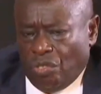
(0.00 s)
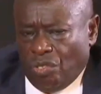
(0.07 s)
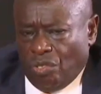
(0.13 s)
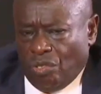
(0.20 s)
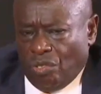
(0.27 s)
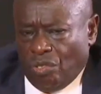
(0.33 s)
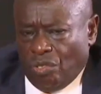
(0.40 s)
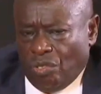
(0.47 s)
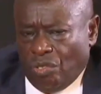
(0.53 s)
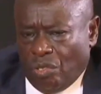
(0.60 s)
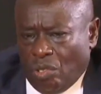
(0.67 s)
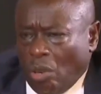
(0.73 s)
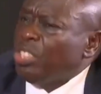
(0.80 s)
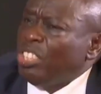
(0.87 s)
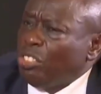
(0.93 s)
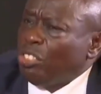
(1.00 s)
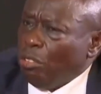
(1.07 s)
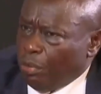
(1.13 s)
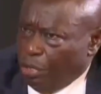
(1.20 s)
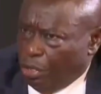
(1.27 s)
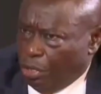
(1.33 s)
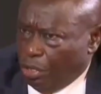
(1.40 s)
What
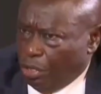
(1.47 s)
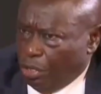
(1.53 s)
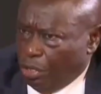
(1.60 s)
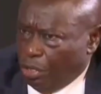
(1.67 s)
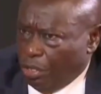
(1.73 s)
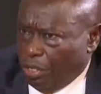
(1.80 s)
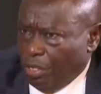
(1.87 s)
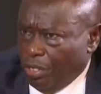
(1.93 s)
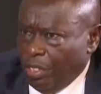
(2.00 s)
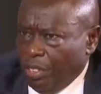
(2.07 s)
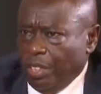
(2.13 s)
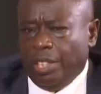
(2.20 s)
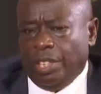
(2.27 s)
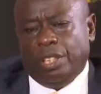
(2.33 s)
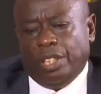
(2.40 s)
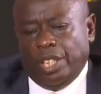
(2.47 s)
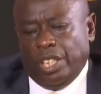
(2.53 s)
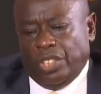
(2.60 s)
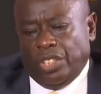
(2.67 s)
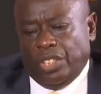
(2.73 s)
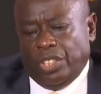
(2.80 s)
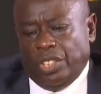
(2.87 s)
causes confusion
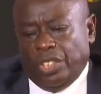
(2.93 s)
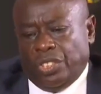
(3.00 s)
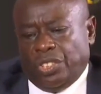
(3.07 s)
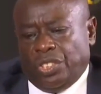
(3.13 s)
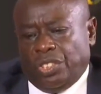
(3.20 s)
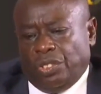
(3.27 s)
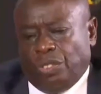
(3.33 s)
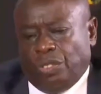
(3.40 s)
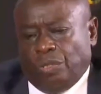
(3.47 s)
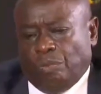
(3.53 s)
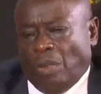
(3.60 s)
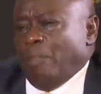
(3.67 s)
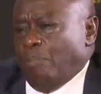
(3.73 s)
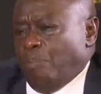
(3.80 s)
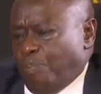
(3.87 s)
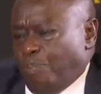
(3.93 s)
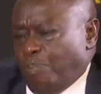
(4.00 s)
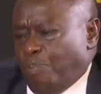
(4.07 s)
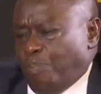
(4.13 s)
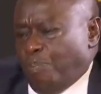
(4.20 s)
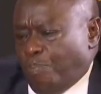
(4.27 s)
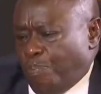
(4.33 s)
is
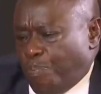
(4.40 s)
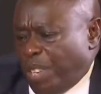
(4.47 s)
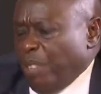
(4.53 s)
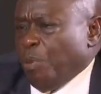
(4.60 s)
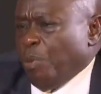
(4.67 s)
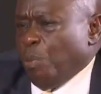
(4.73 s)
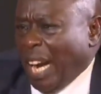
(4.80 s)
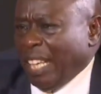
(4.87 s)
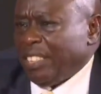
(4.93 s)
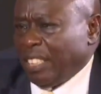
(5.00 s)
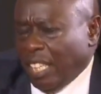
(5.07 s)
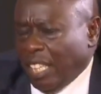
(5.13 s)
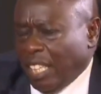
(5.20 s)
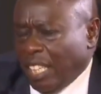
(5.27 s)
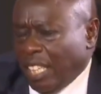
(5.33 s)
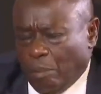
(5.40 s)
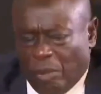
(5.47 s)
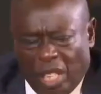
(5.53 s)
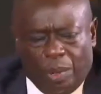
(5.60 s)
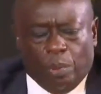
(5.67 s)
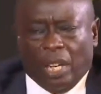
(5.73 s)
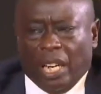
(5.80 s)
many people
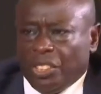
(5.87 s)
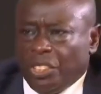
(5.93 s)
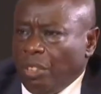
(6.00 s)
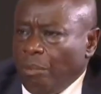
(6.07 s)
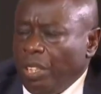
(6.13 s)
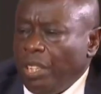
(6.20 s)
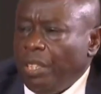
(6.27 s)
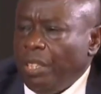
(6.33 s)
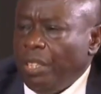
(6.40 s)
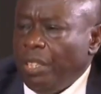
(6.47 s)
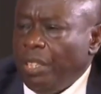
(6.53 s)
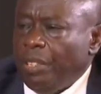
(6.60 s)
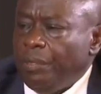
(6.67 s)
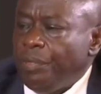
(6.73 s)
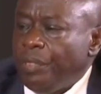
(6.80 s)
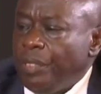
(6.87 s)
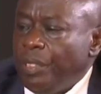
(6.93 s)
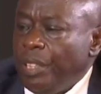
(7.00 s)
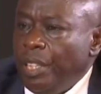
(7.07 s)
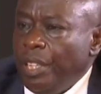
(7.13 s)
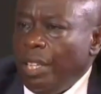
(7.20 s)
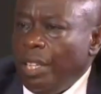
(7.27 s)
asking me,
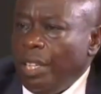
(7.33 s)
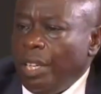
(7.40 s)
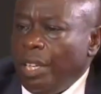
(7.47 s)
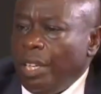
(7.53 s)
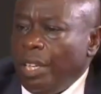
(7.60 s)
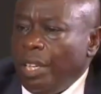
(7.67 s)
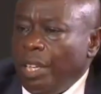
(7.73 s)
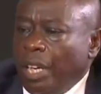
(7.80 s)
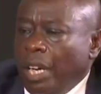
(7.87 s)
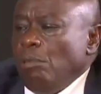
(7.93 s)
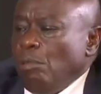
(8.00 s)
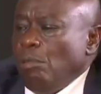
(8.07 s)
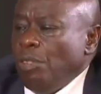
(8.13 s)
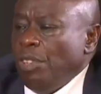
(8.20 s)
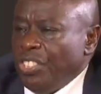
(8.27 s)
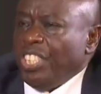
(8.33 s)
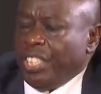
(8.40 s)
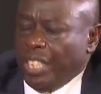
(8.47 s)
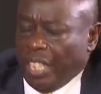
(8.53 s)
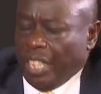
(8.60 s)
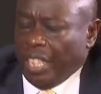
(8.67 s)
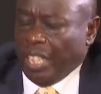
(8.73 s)

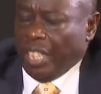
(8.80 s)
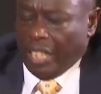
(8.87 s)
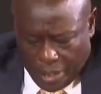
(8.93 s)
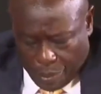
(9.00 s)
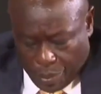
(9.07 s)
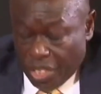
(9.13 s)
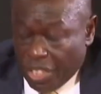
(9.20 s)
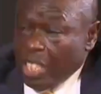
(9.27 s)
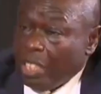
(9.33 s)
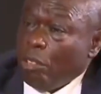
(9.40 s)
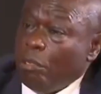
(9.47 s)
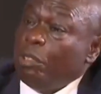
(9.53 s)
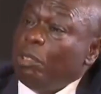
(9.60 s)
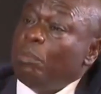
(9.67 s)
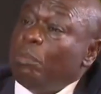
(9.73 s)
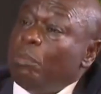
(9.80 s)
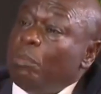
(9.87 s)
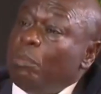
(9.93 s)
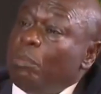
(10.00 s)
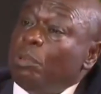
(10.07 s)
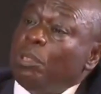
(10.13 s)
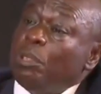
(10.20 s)
how is it that the
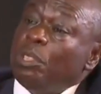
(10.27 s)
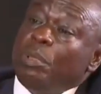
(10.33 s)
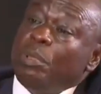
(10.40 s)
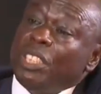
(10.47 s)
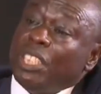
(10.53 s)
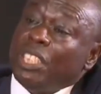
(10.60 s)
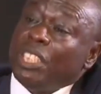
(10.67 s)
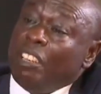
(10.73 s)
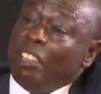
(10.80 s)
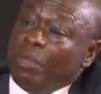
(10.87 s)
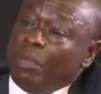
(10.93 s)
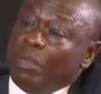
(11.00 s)
president called for broad-based